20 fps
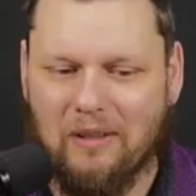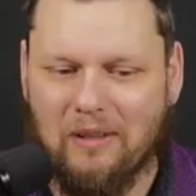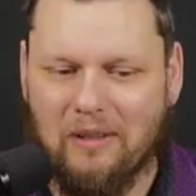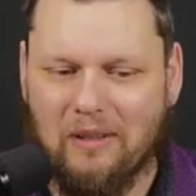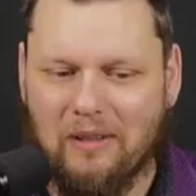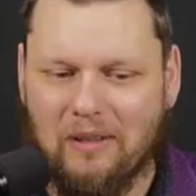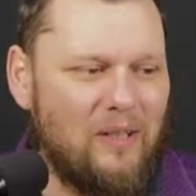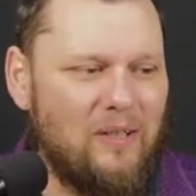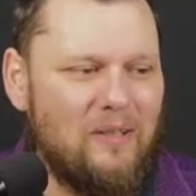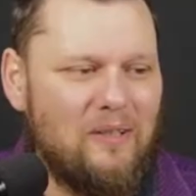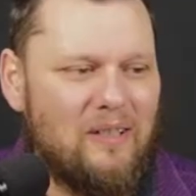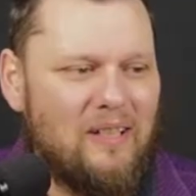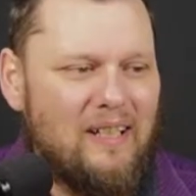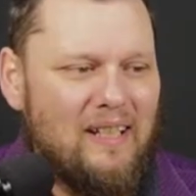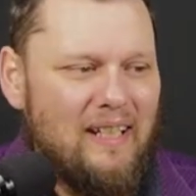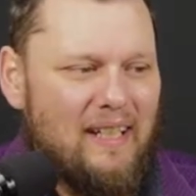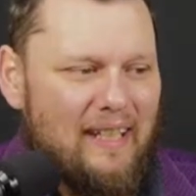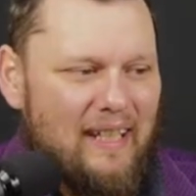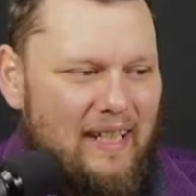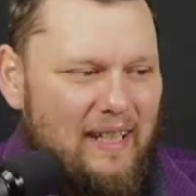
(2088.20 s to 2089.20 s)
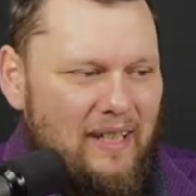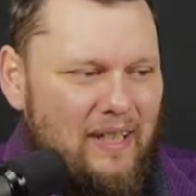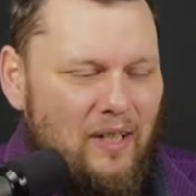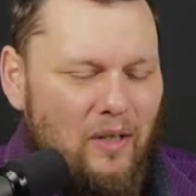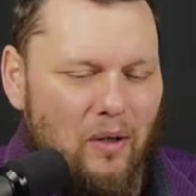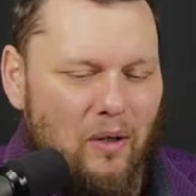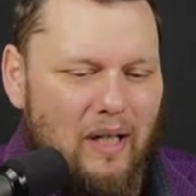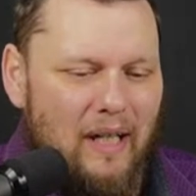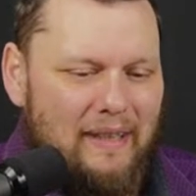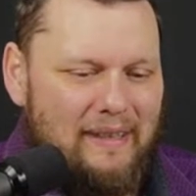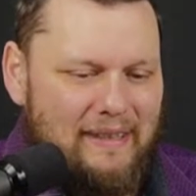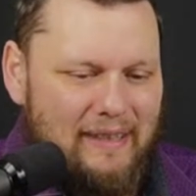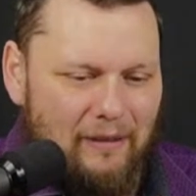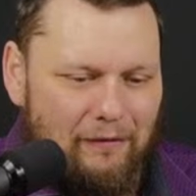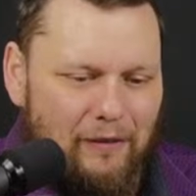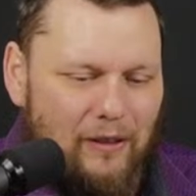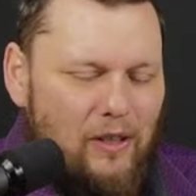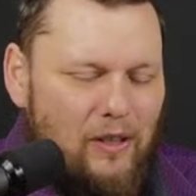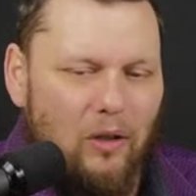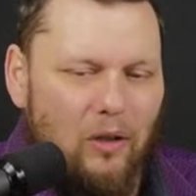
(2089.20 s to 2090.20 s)
So a
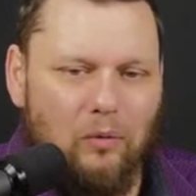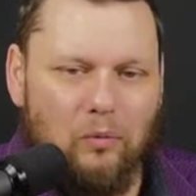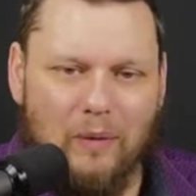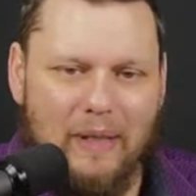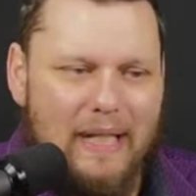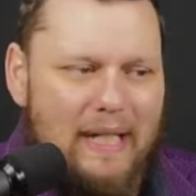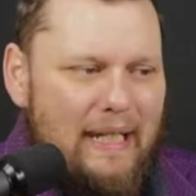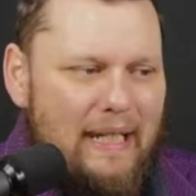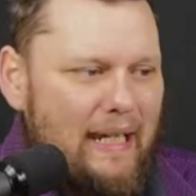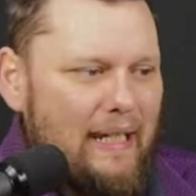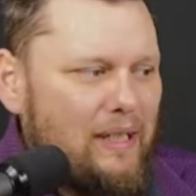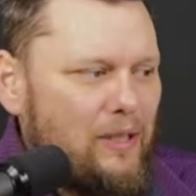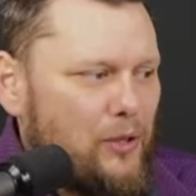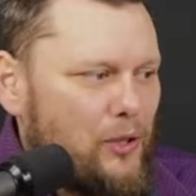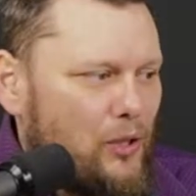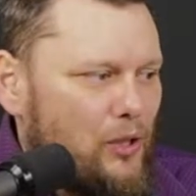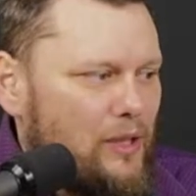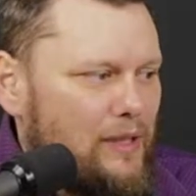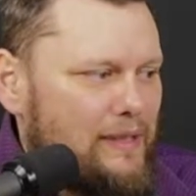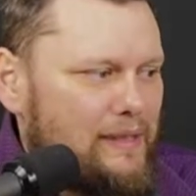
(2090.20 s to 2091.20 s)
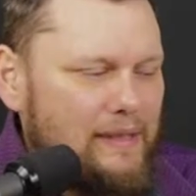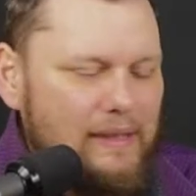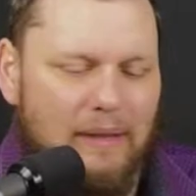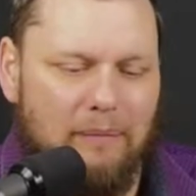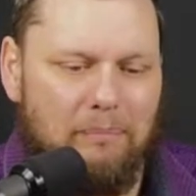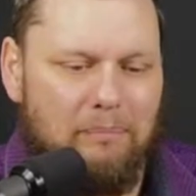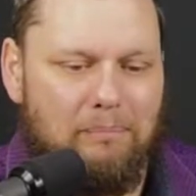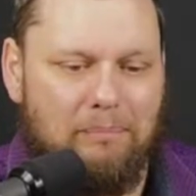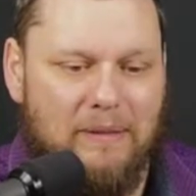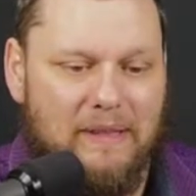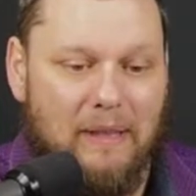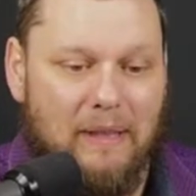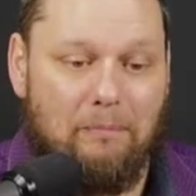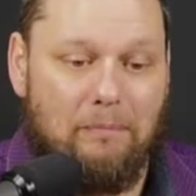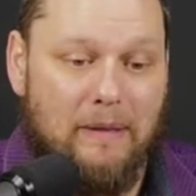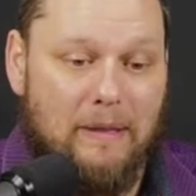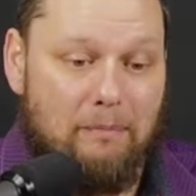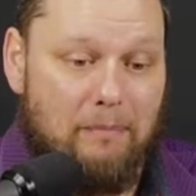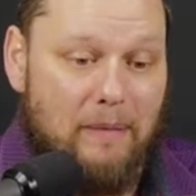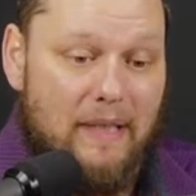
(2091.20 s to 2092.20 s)
difficult reading could
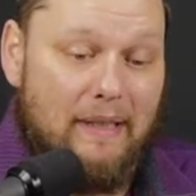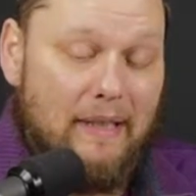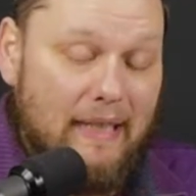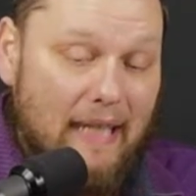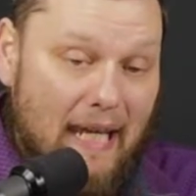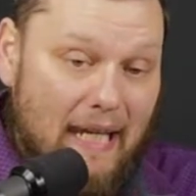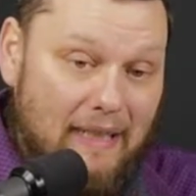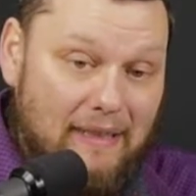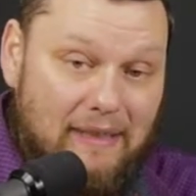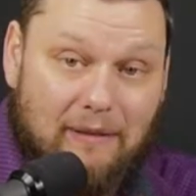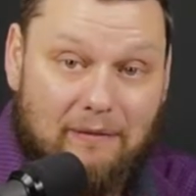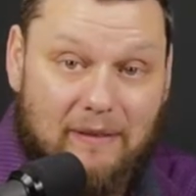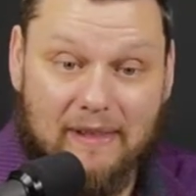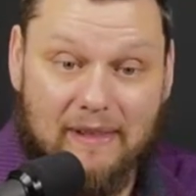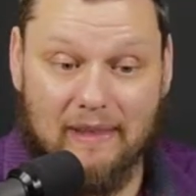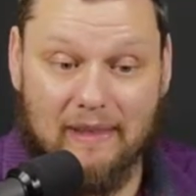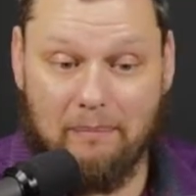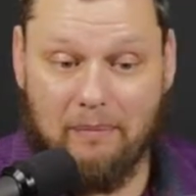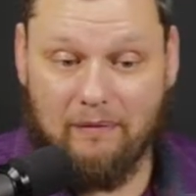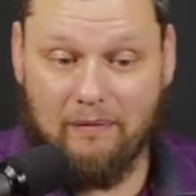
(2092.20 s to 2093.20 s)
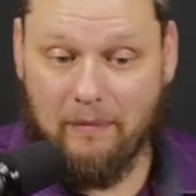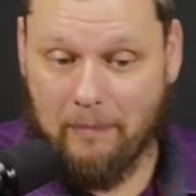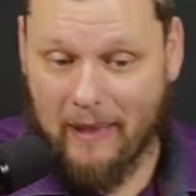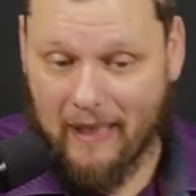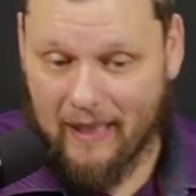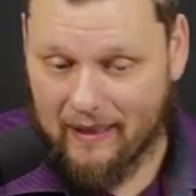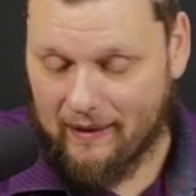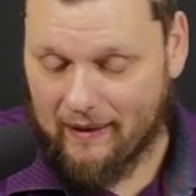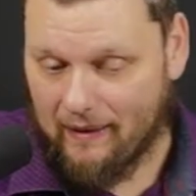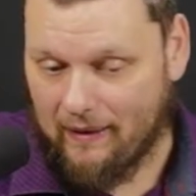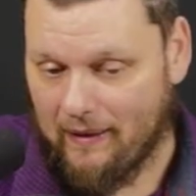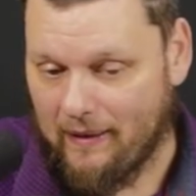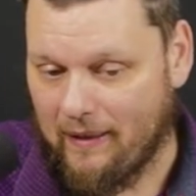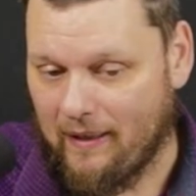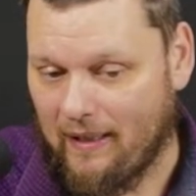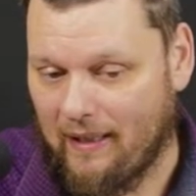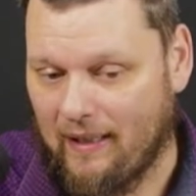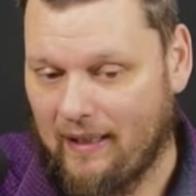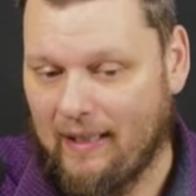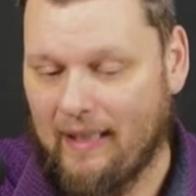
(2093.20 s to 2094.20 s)
simply be the case of a slip of a pen.
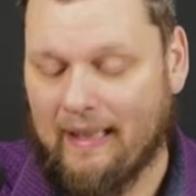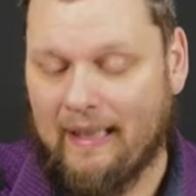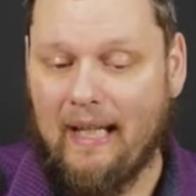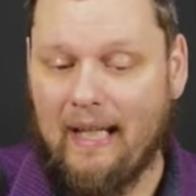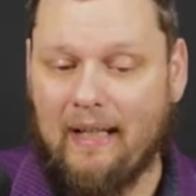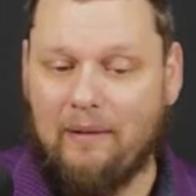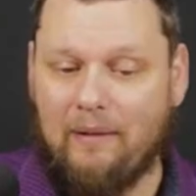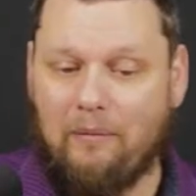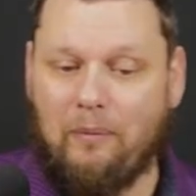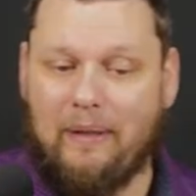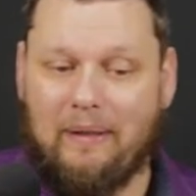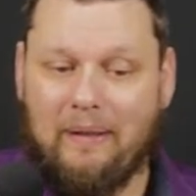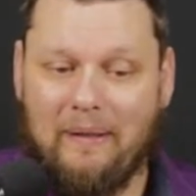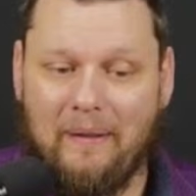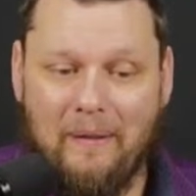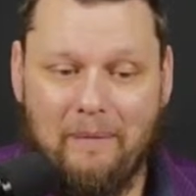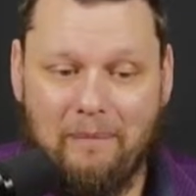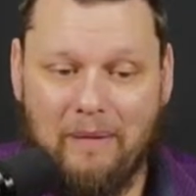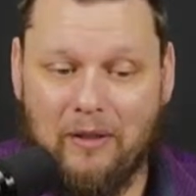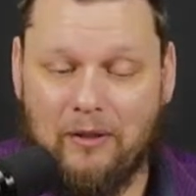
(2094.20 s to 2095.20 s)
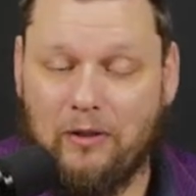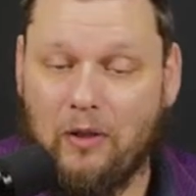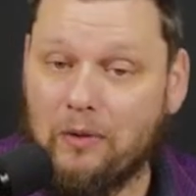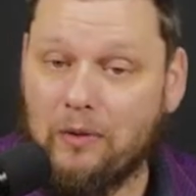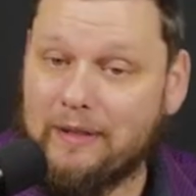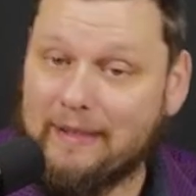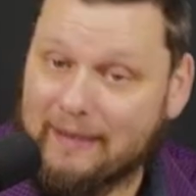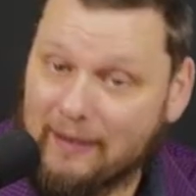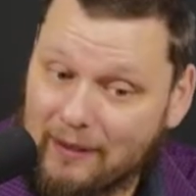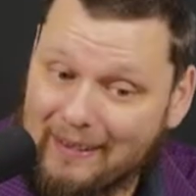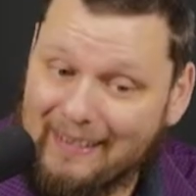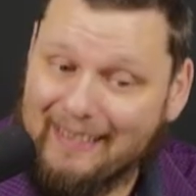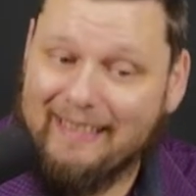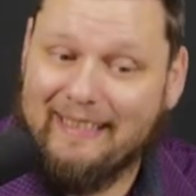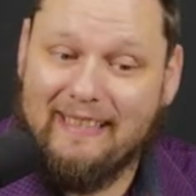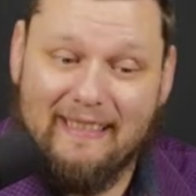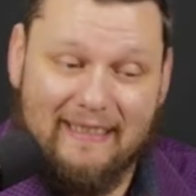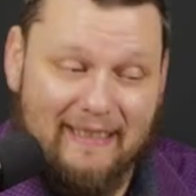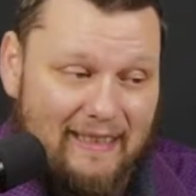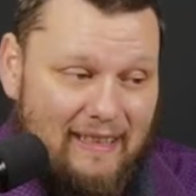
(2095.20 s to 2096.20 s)
Again, there's no
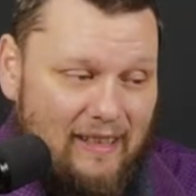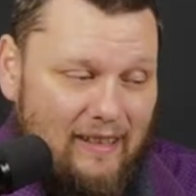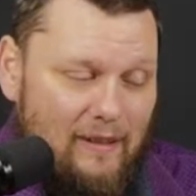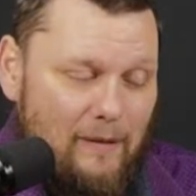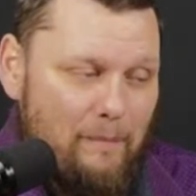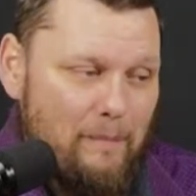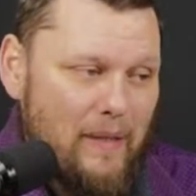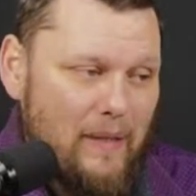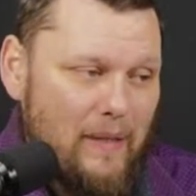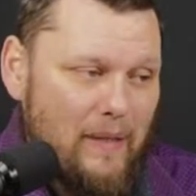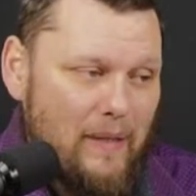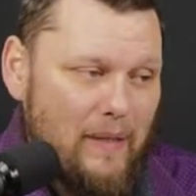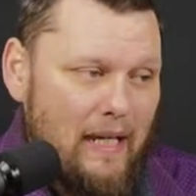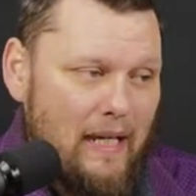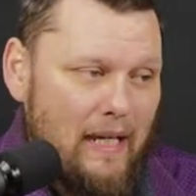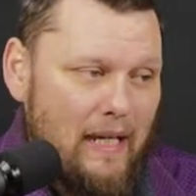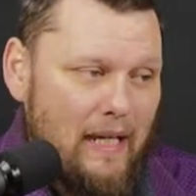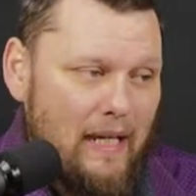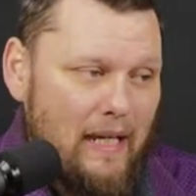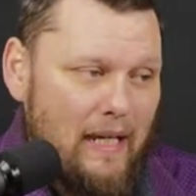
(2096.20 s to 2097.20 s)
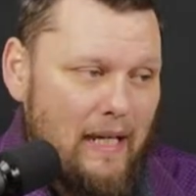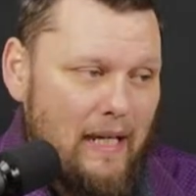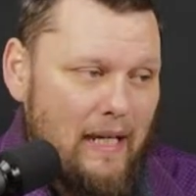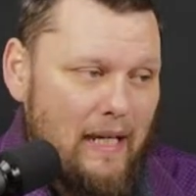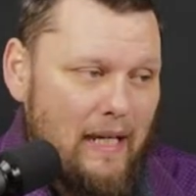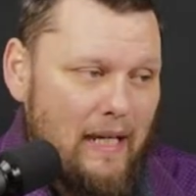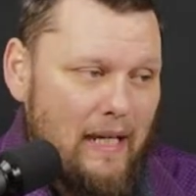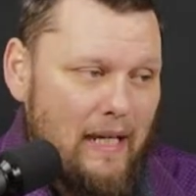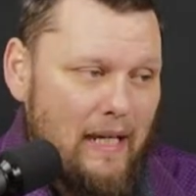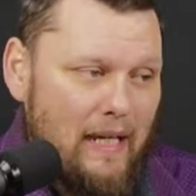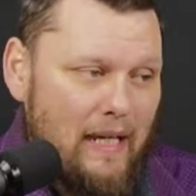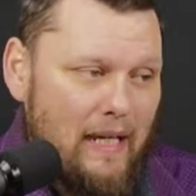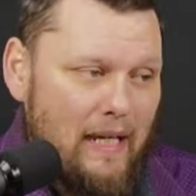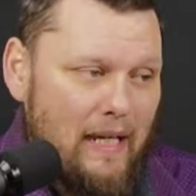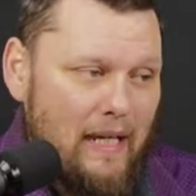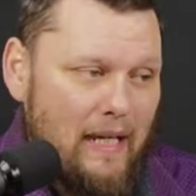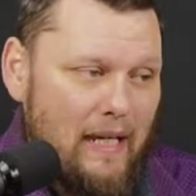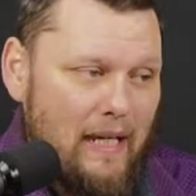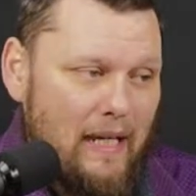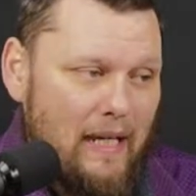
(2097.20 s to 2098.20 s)
certainties here, and this is what's
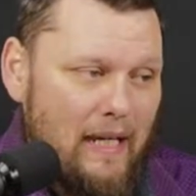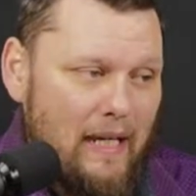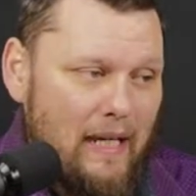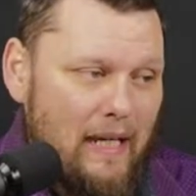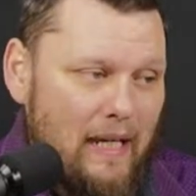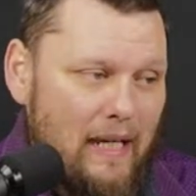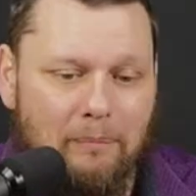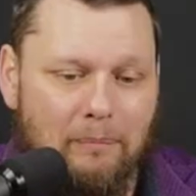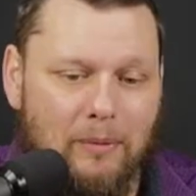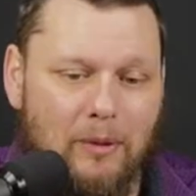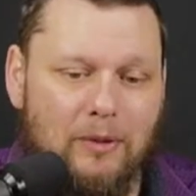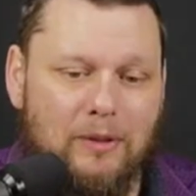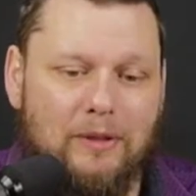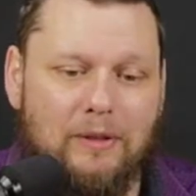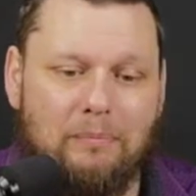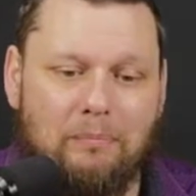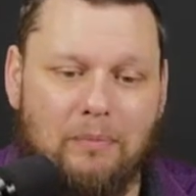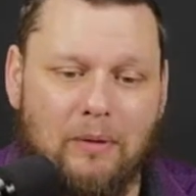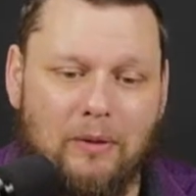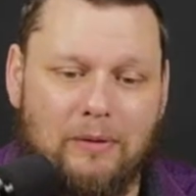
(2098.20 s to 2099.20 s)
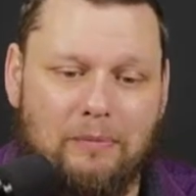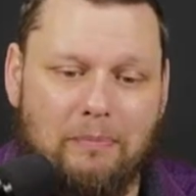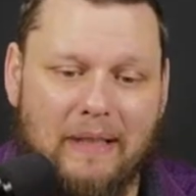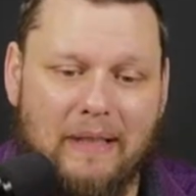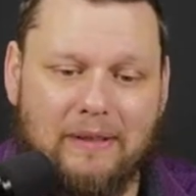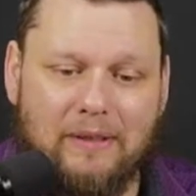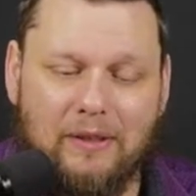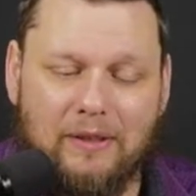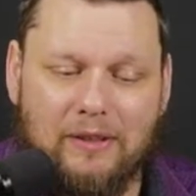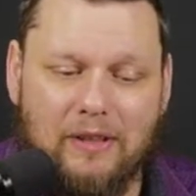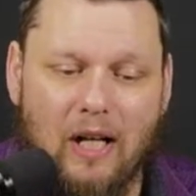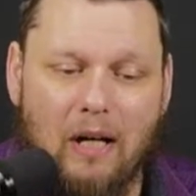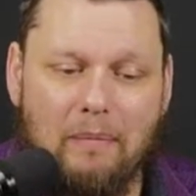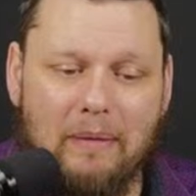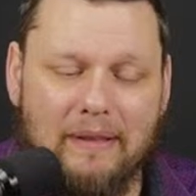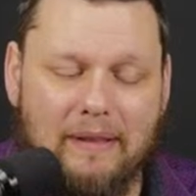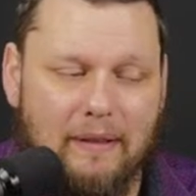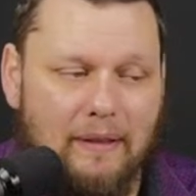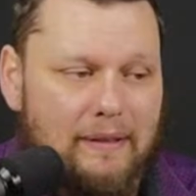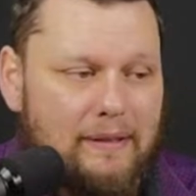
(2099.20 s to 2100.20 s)
going on in Bruce Metzger's
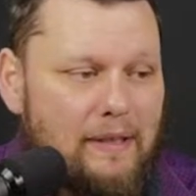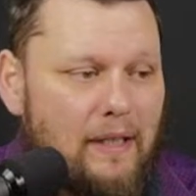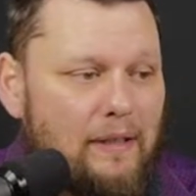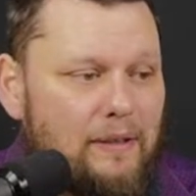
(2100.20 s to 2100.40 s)
commentary.